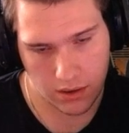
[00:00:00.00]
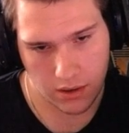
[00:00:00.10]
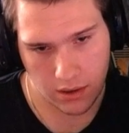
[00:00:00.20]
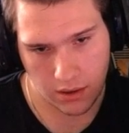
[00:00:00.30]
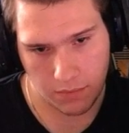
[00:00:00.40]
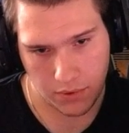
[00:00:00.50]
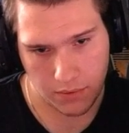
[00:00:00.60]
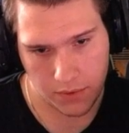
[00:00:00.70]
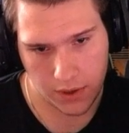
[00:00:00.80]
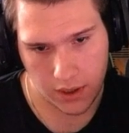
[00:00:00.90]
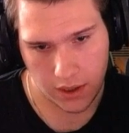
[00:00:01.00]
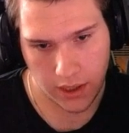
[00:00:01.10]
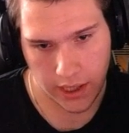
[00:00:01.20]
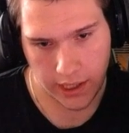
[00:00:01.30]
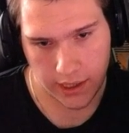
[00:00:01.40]
that'll put me
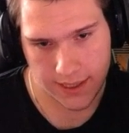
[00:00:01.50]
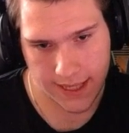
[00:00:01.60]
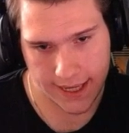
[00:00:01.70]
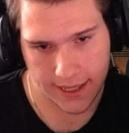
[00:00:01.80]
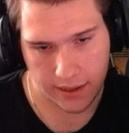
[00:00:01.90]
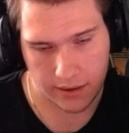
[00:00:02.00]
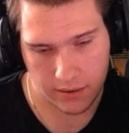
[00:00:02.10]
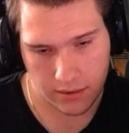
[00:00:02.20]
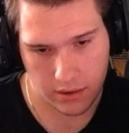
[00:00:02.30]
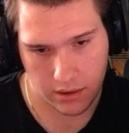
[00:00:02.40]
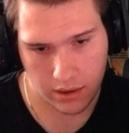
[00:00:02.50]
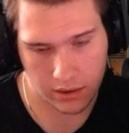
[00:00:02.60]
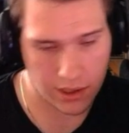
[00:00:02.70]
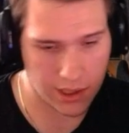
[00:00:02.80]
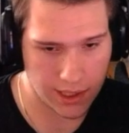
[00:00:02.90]
at 10, and
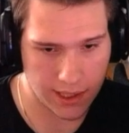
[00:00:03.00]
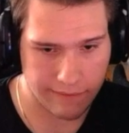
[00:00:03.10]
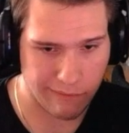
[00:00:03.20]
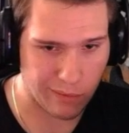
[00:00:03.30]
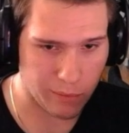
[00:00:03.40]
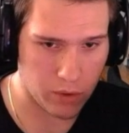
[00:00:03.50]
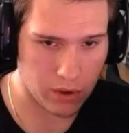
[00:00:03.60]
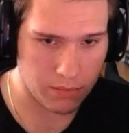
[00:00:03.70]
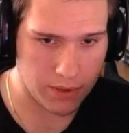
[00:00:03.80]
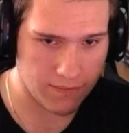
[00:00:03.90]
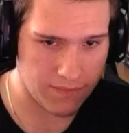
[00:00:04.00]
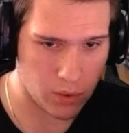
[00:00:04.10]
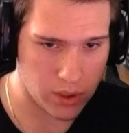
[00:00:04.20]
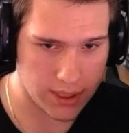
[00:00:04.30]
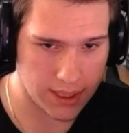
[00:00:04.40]
then I can add 4 more. I'll be at
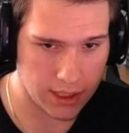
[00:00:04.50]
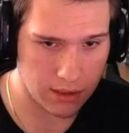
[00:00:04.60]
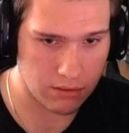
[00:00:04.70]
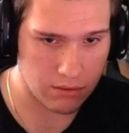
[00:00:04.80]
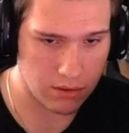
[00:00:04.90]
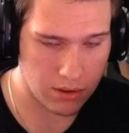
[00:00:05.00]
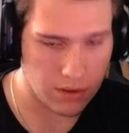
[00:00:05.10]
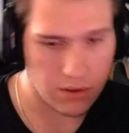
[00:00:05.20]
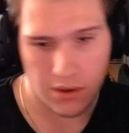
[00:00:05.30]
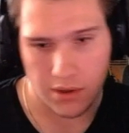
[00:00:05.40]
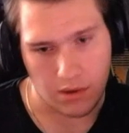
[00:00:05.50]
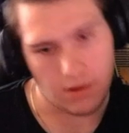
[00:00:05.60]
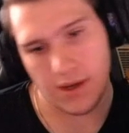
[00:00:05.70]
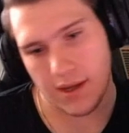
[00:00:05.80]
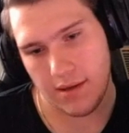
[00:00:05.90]
14.
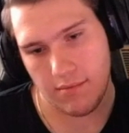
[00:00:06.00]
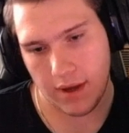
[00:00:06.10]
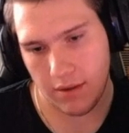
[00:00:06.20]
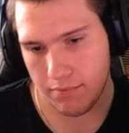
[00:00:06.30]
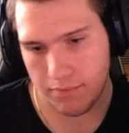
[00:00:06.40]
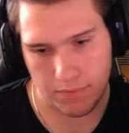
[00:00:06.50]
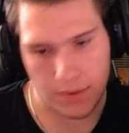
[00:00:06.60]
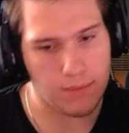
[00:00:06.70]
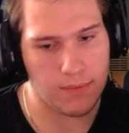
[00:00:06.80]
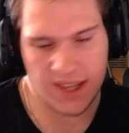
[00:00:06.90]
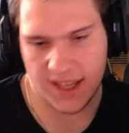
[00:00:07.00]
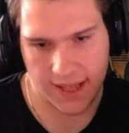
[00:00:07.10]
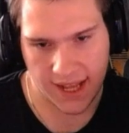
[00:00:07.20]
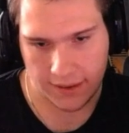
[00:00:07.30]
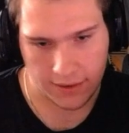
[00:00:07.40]
He might beat me in
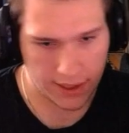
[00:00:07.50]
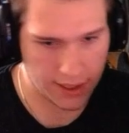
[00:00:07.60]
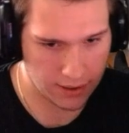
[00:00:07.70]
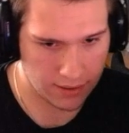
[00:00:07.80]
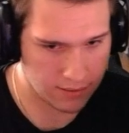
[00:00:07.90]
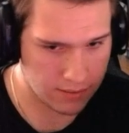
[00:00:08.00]
that lane.